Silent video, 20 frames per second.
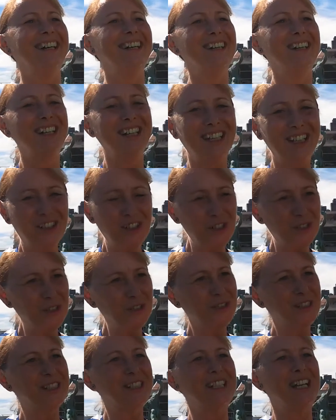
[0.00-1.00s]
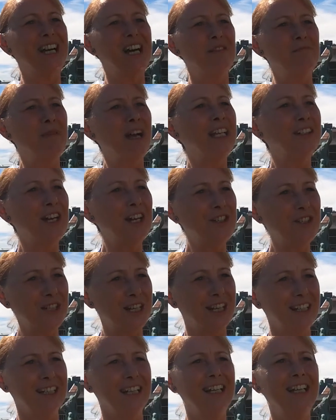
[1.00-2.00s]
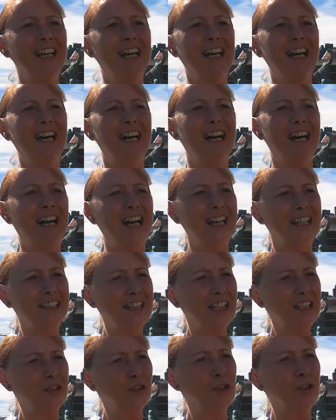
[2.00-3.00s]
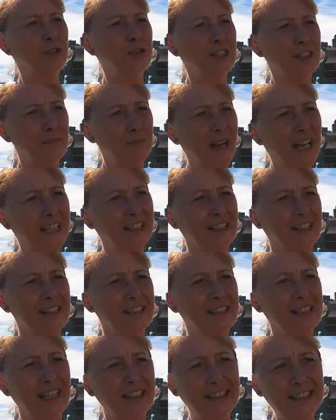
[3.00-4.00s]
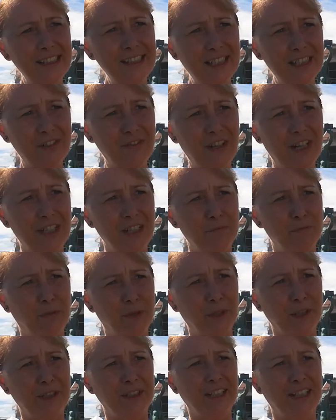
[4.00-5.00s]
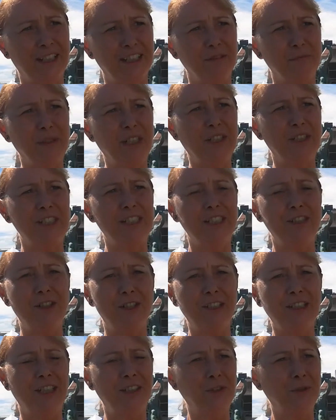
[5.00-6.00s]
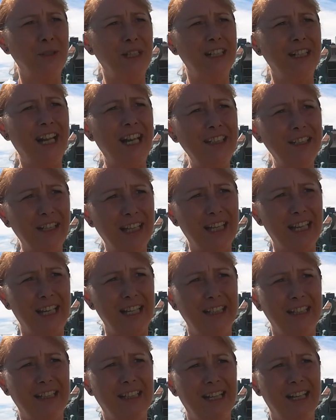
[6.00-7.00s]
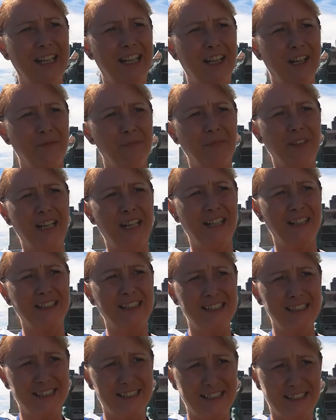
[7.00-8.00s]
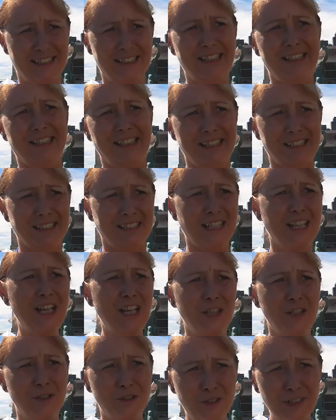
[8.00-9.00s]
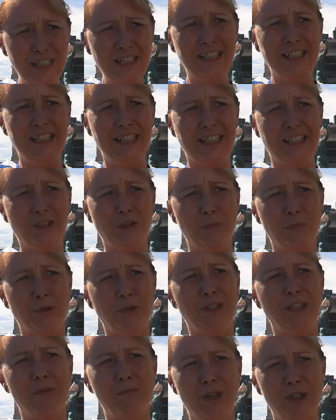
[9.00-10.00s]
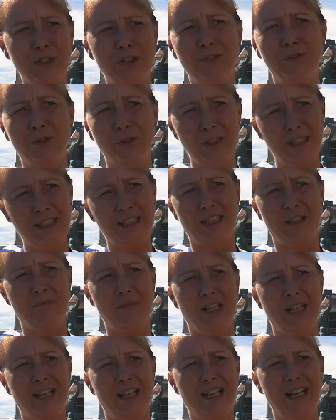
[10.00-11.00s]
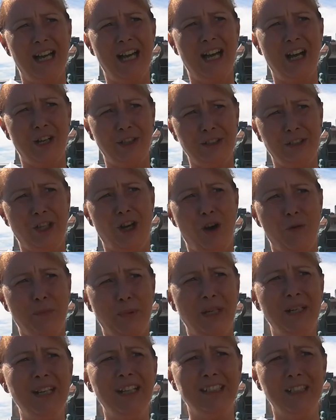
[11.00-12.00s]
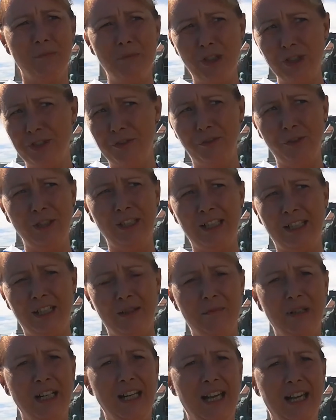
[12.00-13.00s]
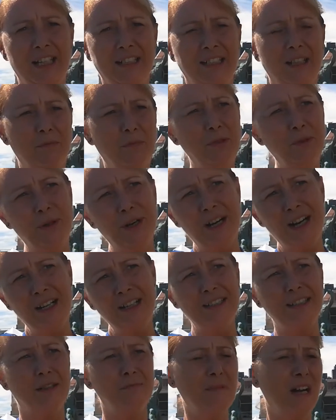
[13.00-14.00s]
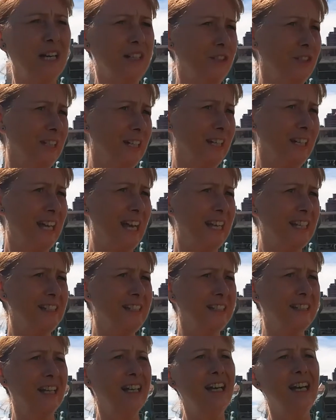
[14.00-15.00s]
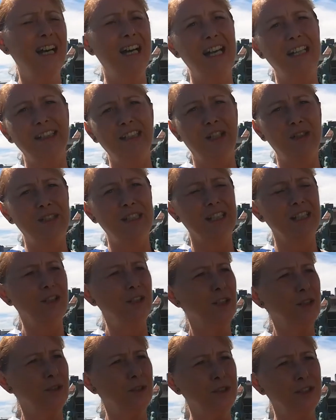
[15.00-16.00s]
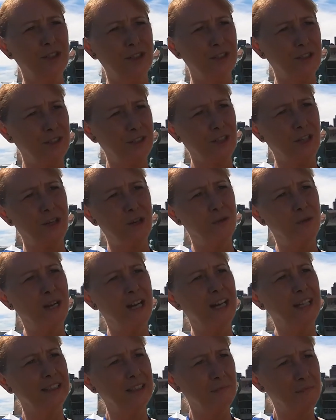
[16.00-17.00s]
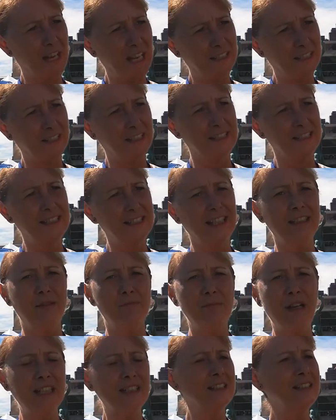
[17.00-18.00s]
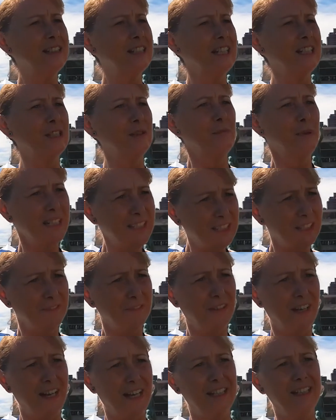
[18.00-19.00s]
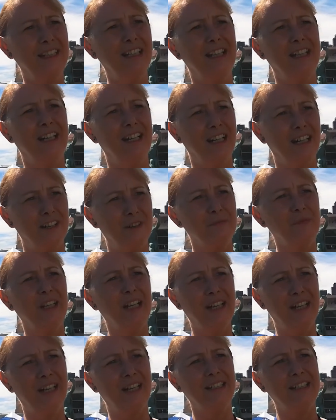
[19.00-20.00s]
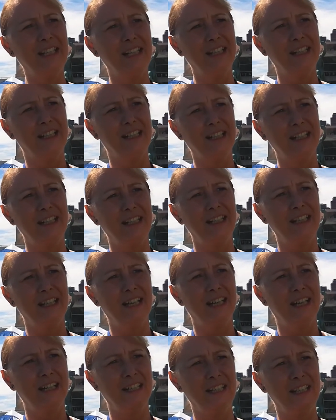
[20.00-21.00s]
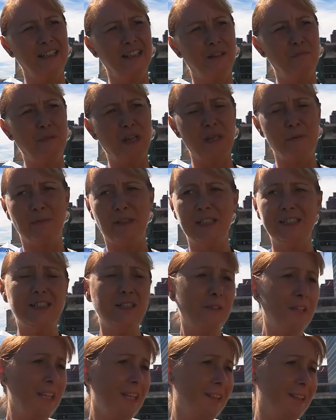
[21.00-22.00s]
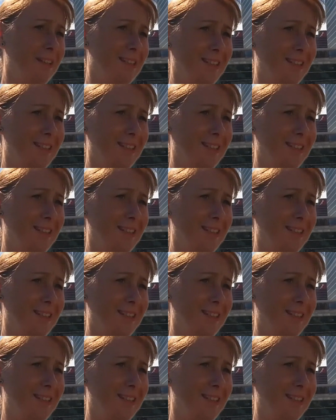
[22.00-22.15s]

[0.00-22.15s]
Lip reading: includes migration and includes migrants. And this is very important, because it's not that we eradicate these diseases. You really need to put the most vulnerable on top. The most vulnerable are the poor, the marginalized, and those includes also the migrants. And the migrants are specified there in the paper. So here is